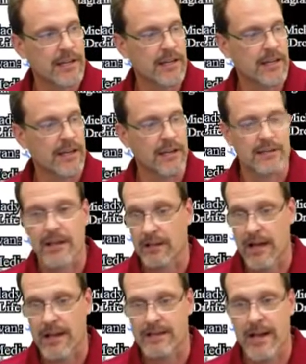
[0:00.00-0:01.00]
It is,
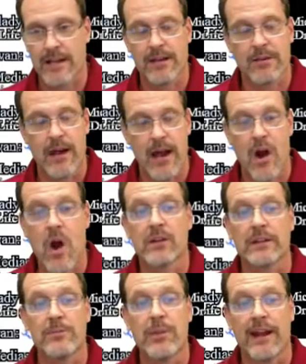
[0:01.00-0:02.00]
guys. I did. I
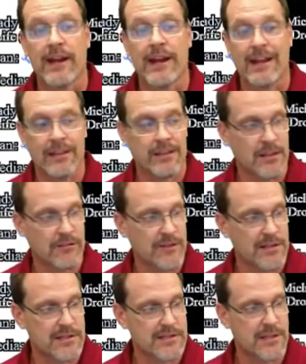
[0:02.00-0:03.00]
hardly paid anything for
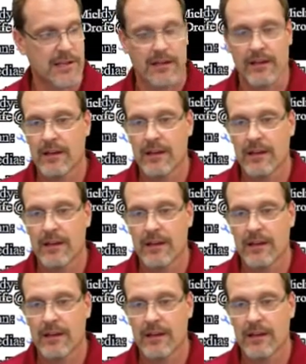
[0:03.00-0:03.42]
this thing.